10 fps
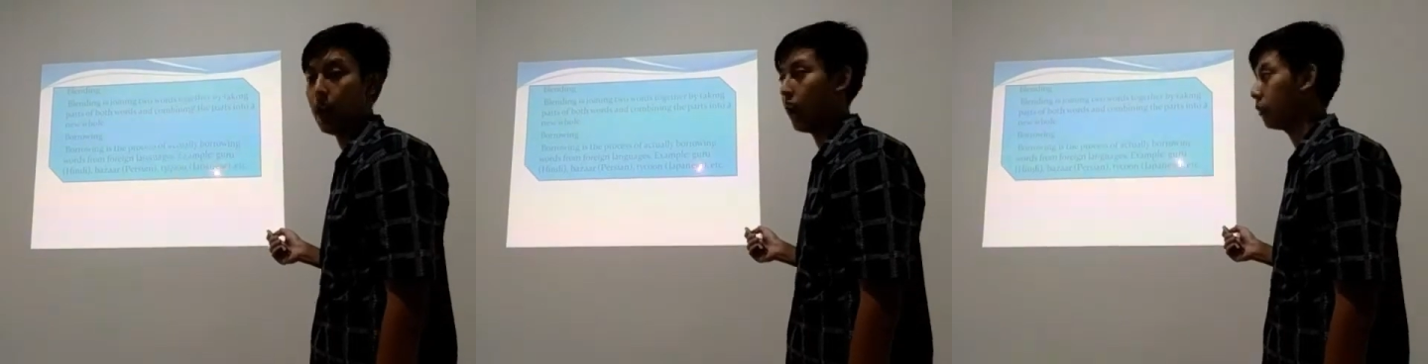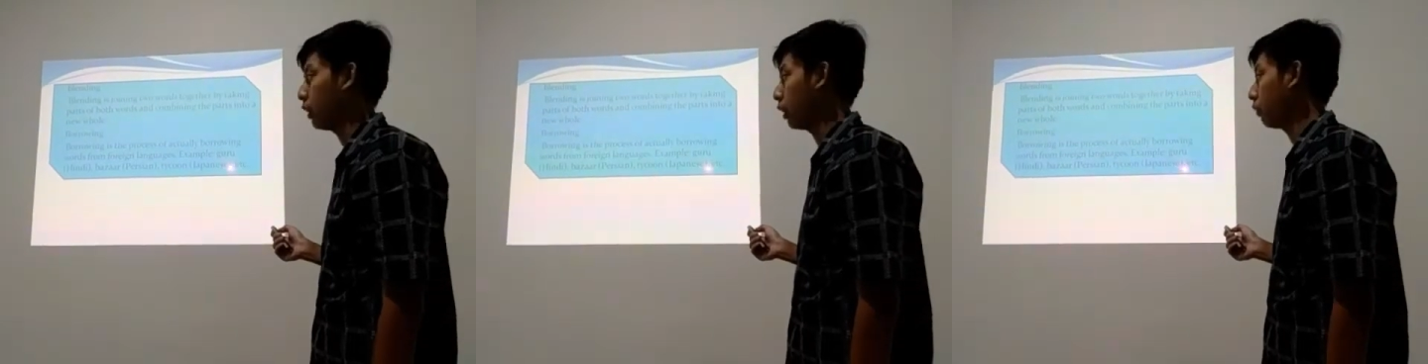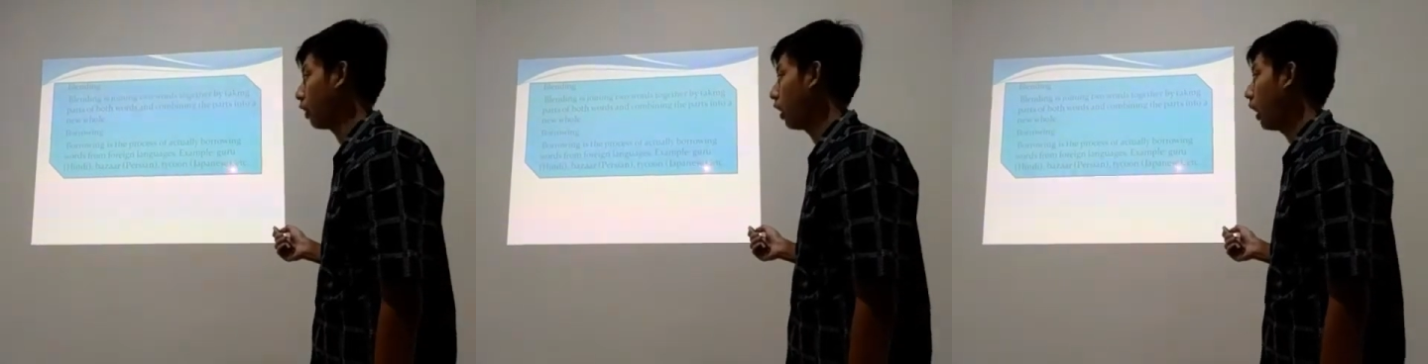and many
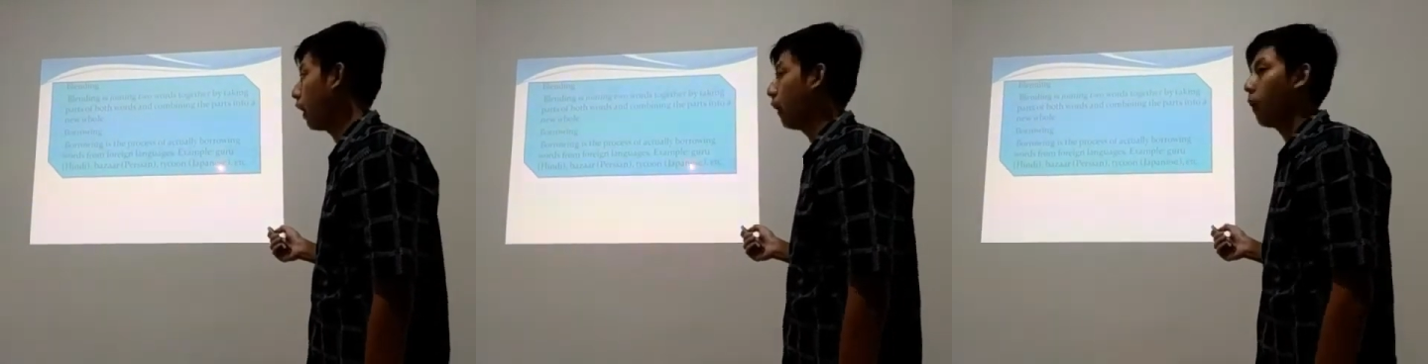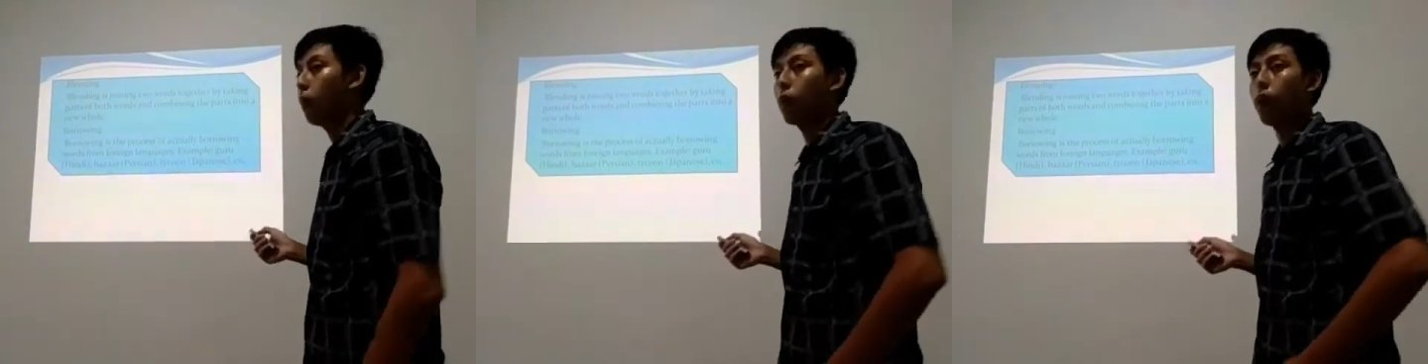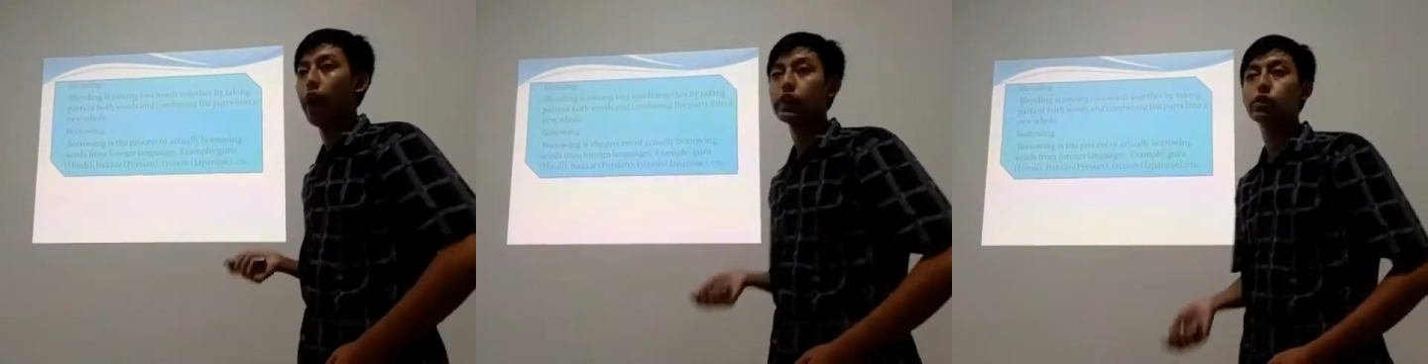more.
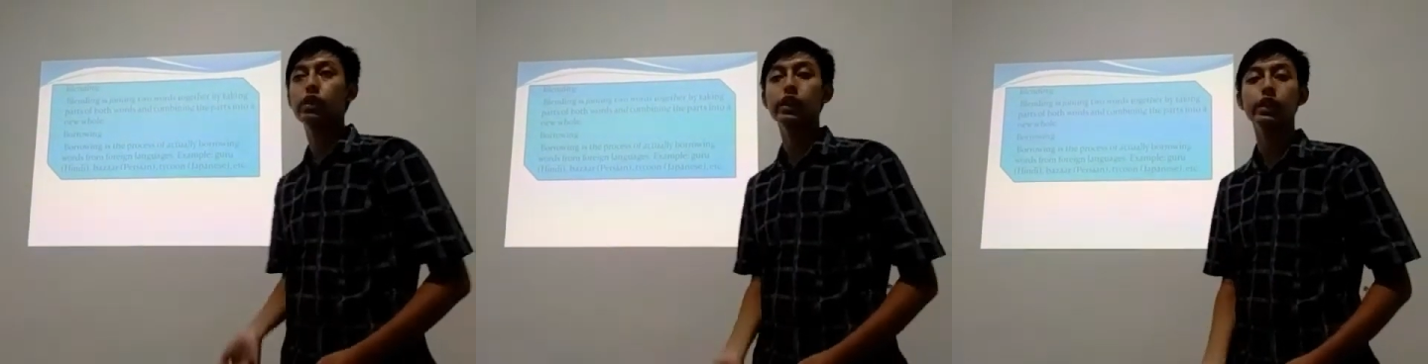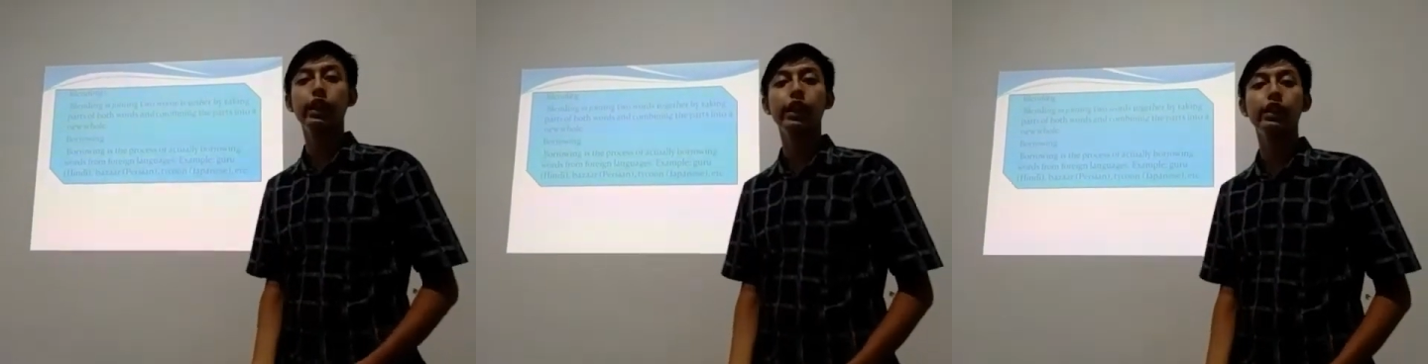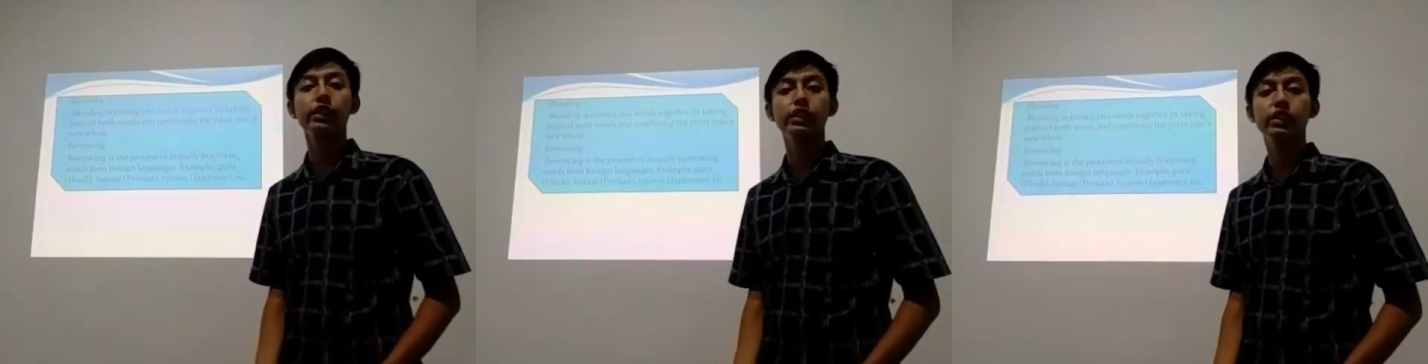Actually,
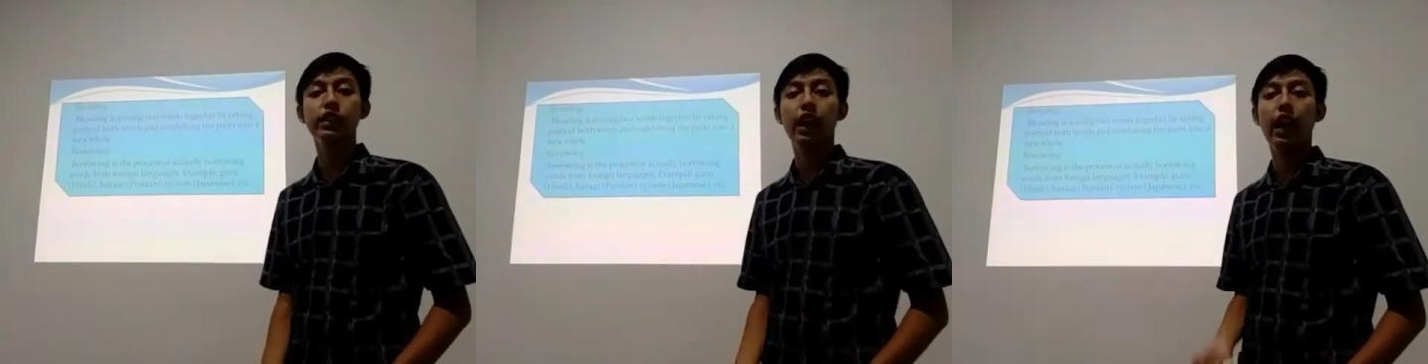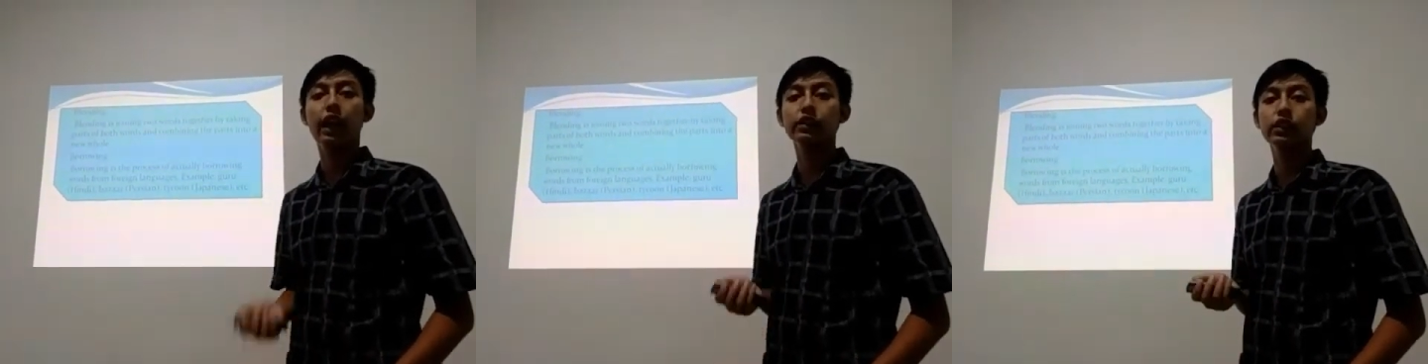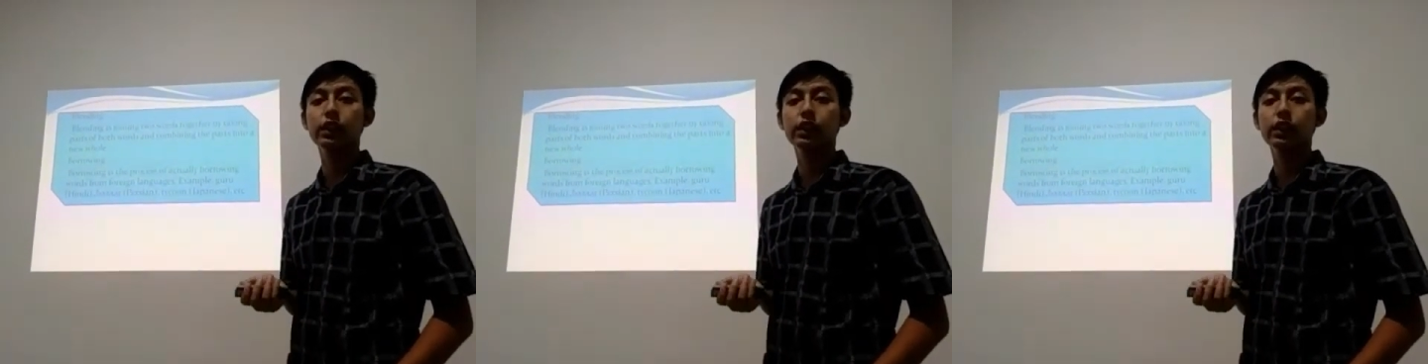English has